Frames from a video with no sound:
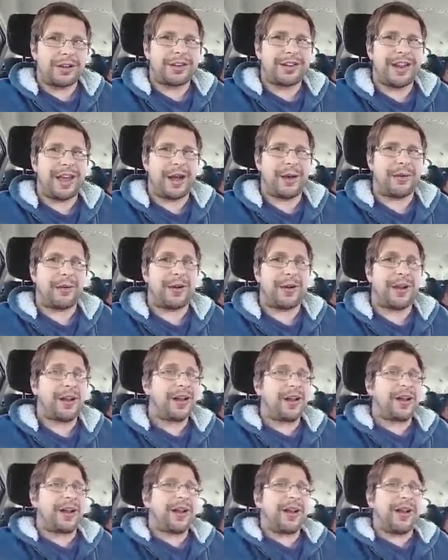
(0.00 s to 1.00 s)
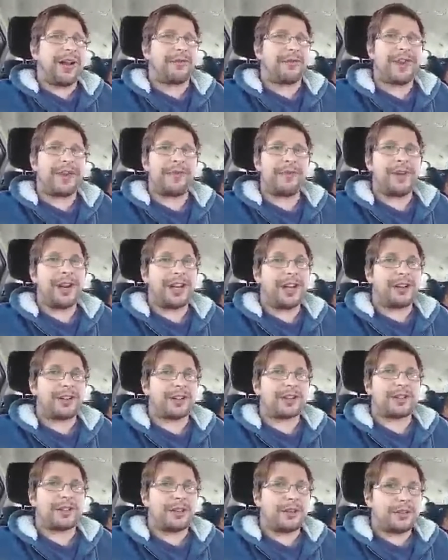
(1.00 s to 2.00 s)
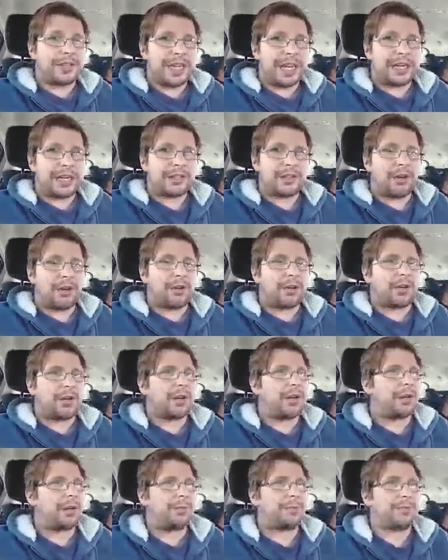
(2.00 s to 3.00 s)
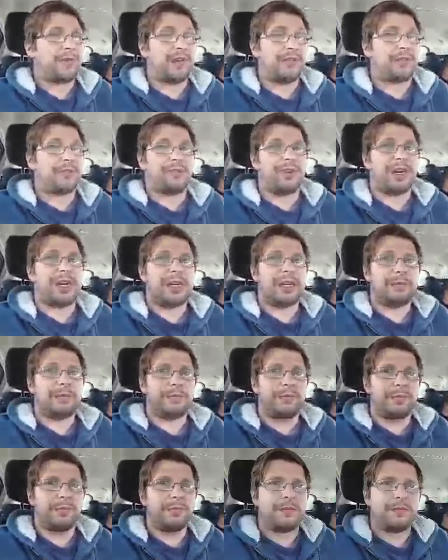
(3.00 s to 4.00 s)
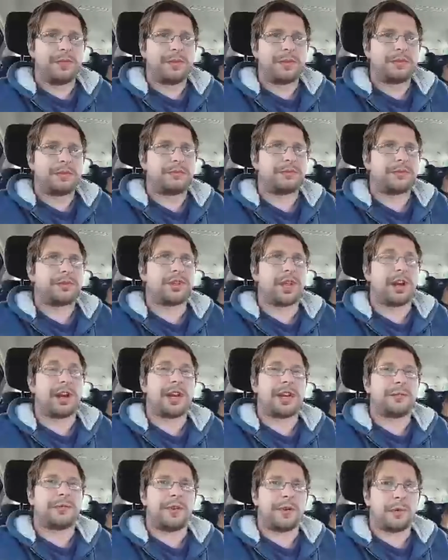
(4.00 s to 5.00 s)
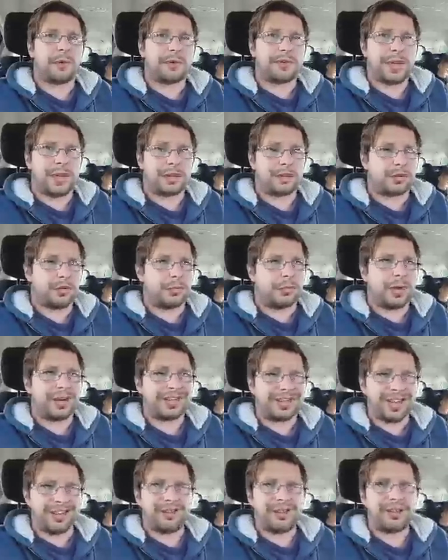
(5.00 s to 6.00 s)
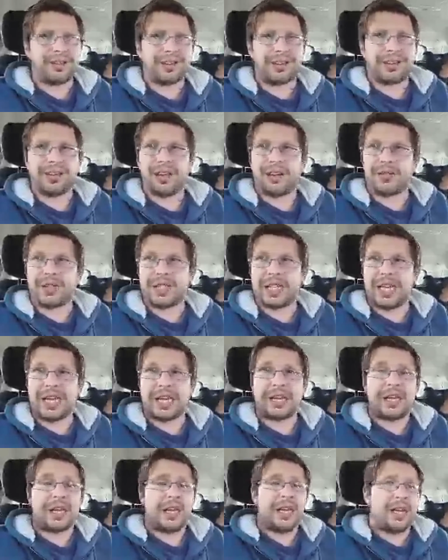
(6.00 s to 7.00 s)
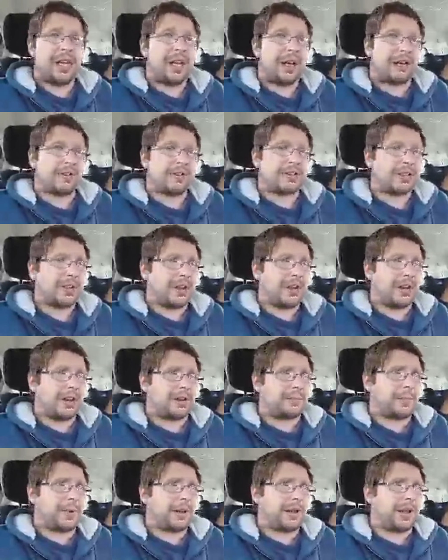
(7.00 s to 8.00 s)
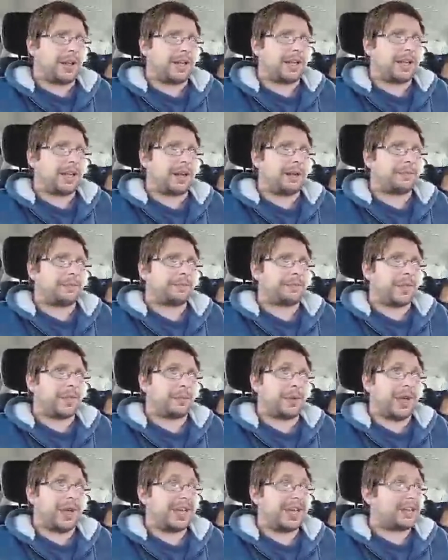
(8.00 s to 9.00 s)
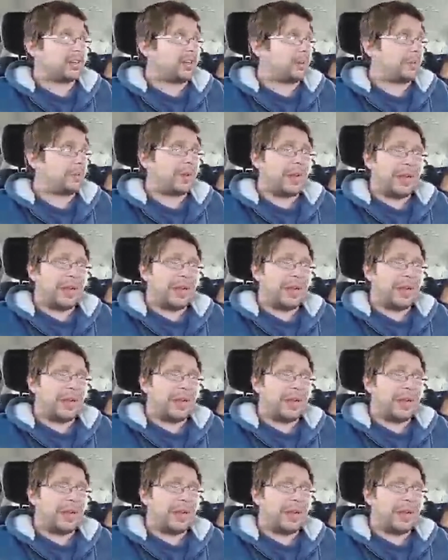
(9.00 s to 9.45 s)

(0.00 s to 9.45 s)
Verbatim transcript: Now, I've never really understood TikTok, never really done anything with TikTok, but I downloaded it the other day. I've started a, a, um, a page up.